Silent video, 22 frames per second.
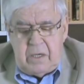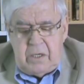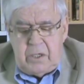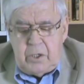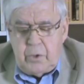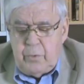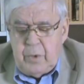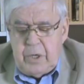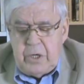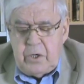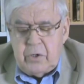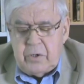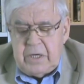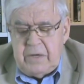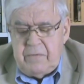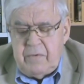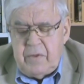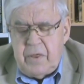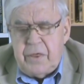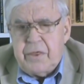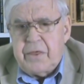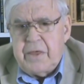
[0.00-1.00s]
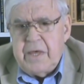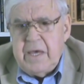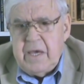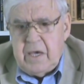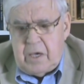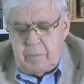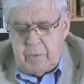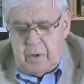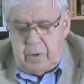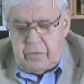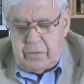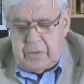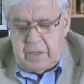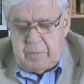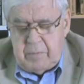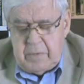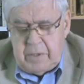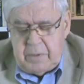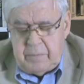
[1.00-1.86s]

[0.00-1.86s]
you will not even think about them.